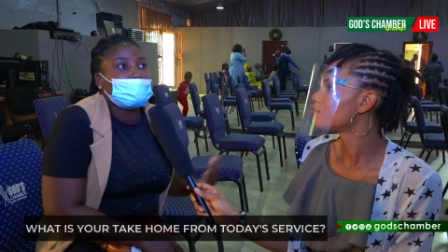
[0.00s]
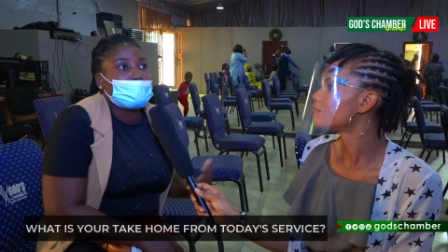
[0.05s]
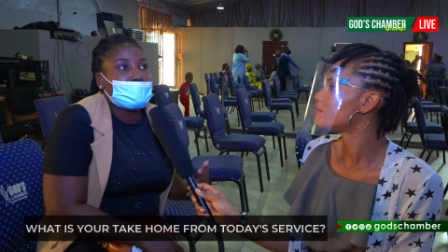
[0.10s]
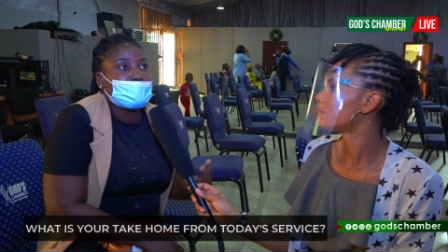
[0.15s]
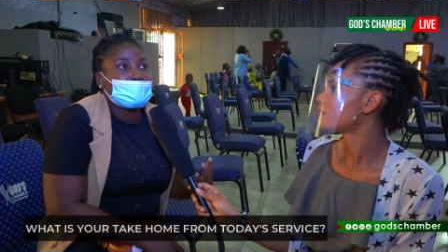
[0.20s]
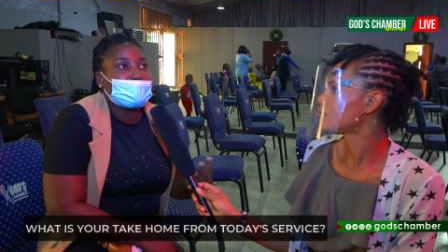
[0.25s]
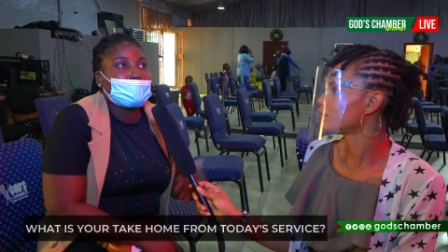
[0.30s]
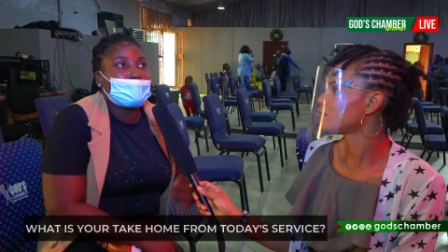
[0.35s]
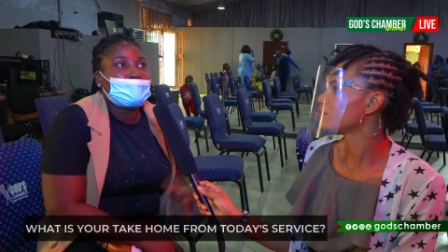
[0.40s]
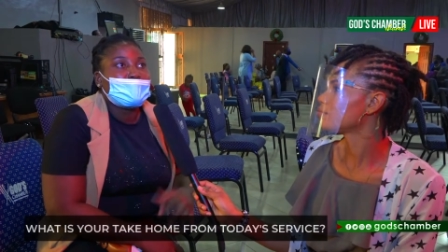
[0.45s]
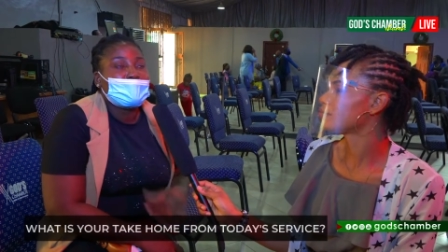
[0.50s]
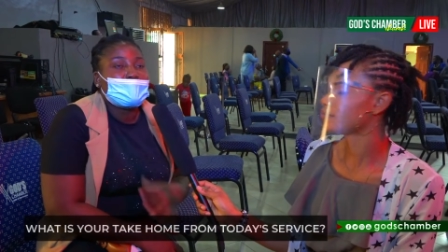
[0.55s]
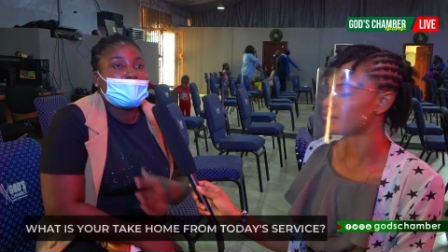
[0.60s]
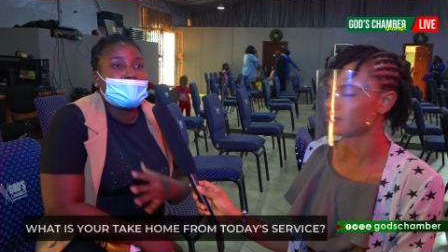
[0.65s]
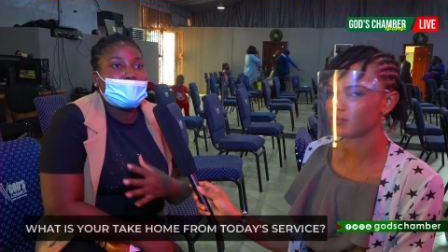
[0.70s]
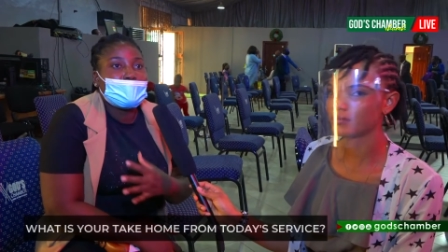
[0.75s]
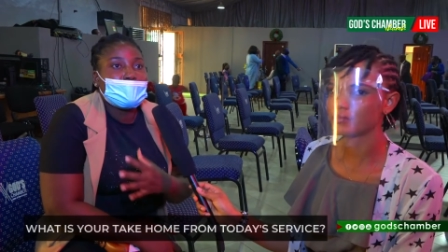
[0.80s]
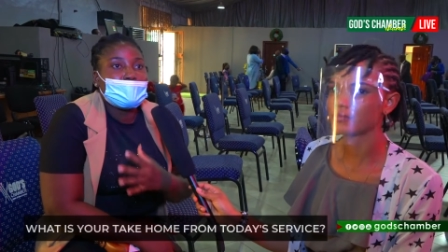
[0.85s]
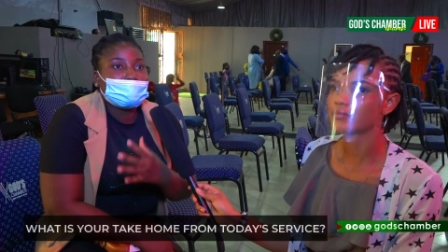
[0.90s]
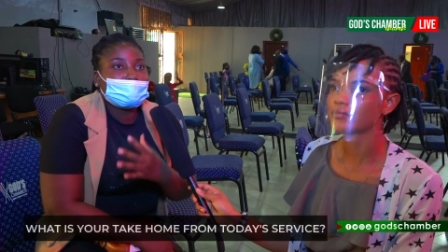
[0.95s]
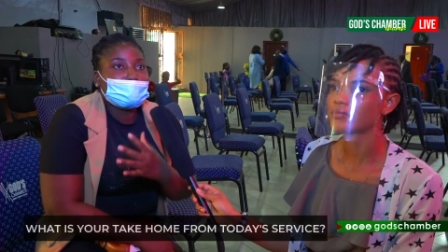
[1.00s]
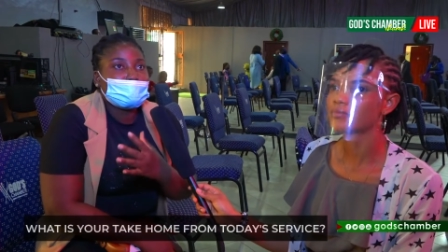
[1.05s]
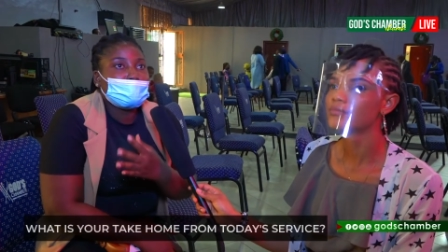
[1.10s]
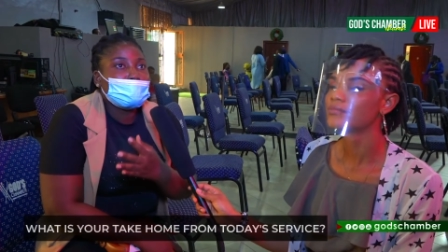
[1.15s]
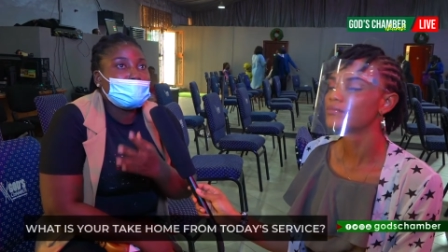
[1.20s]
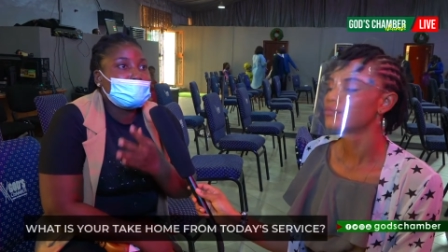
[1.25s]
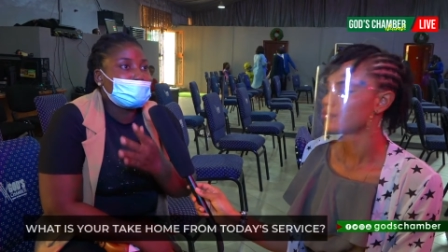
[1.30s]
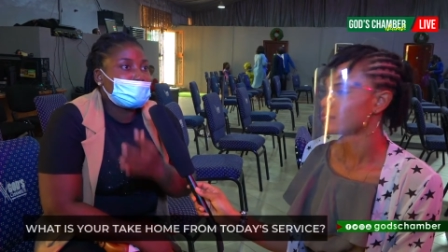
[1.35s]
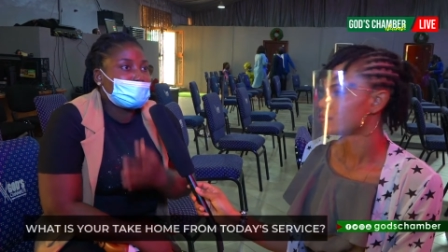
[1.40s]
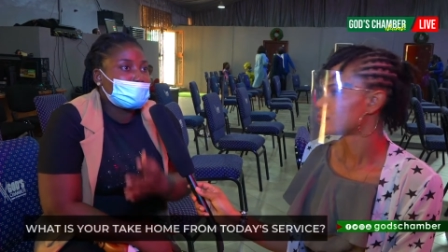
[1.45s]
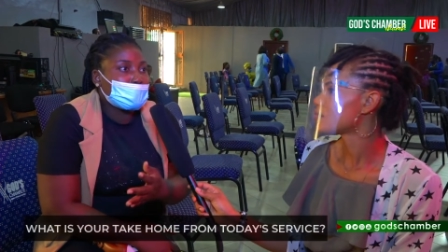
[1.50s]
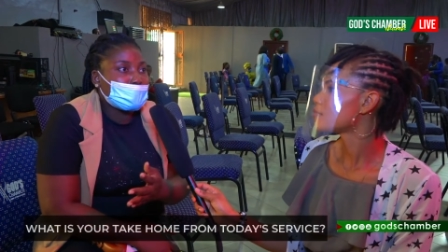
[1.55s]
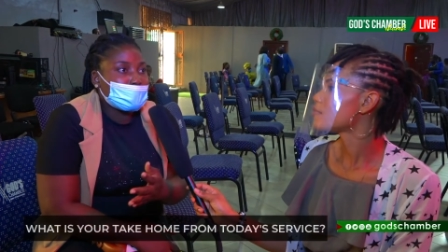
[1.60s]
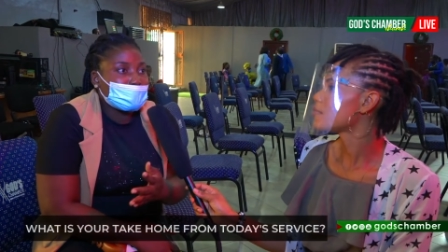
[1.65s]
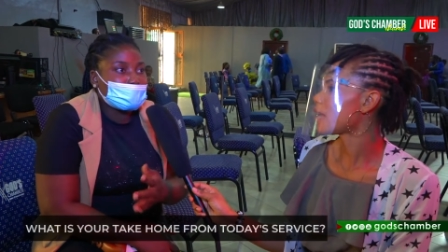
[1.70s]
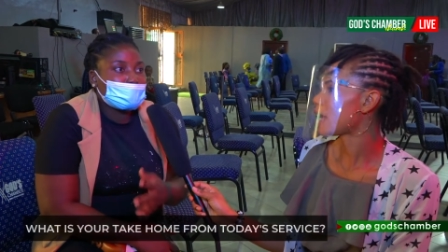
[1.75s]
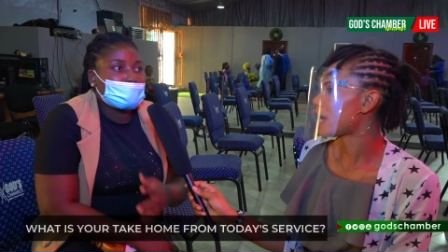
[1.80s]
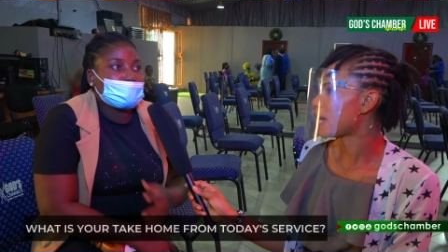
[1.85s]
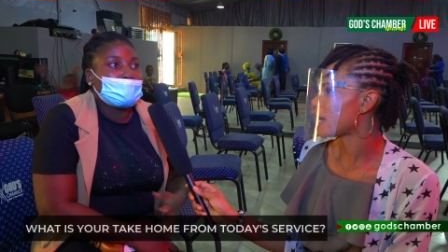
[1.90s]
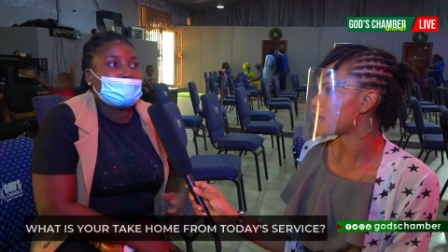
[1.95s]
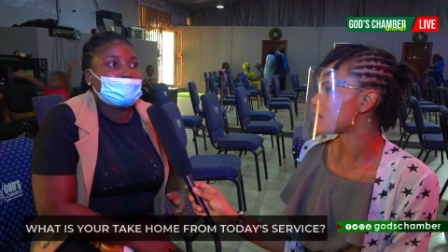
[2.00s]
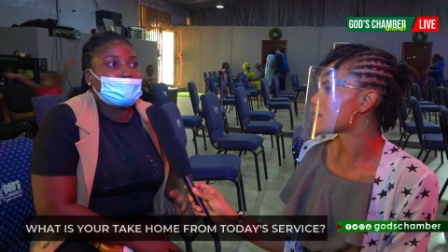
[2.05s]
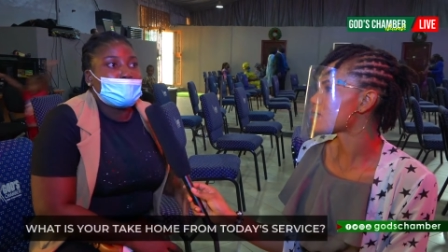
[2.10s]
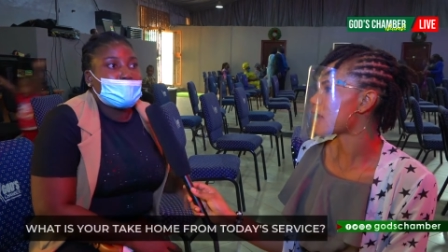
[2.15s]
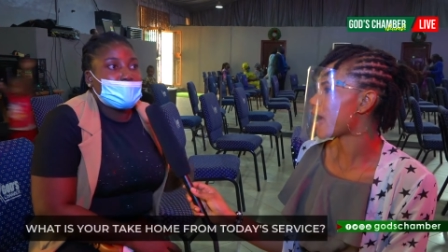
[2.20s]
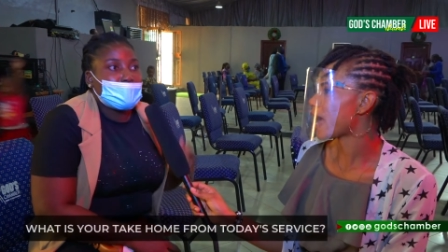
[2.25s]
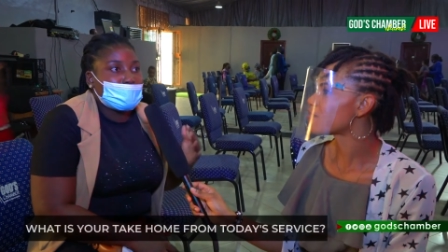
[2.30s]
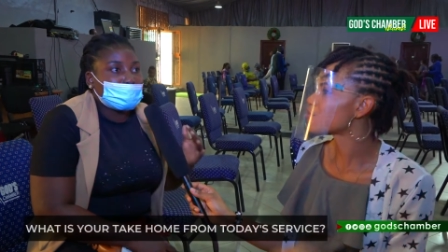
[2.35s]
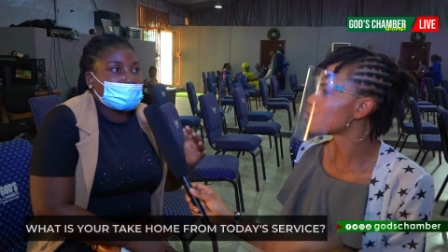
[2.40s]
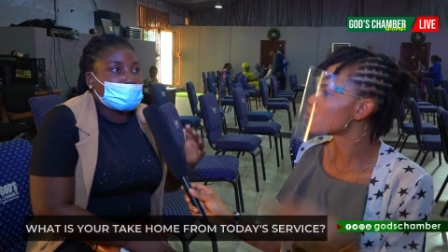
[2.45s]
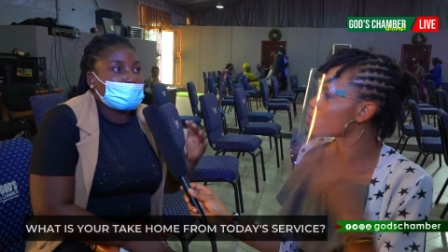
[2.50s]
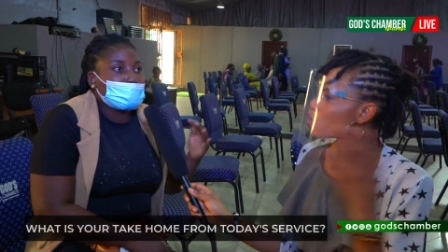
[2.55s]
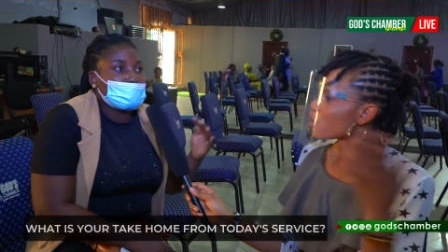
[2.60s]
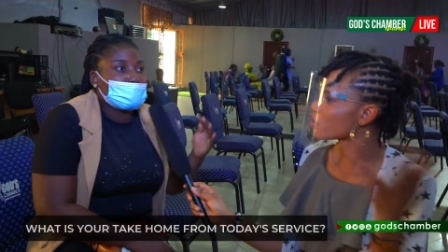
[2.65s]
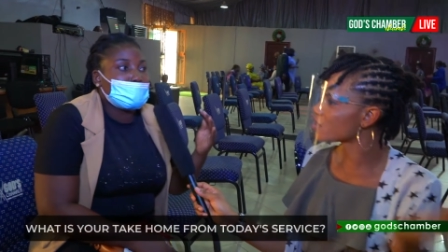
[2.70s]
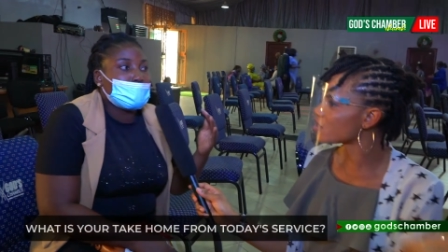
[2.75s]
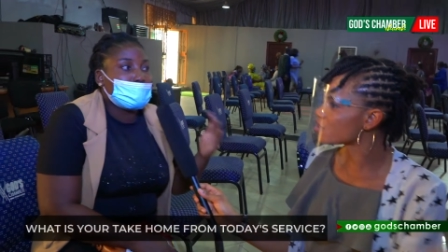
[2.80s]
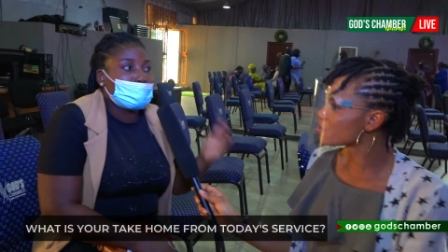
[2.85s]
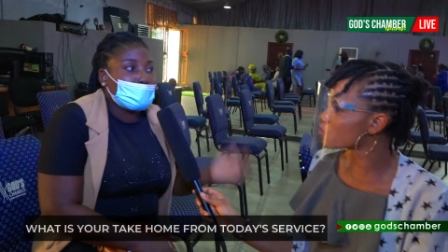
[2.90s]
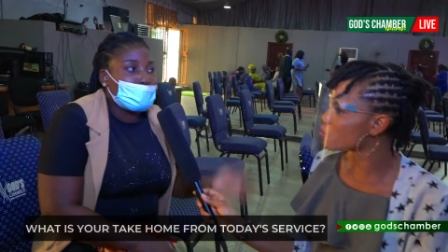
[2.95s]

work. I have to go to church. I have to do some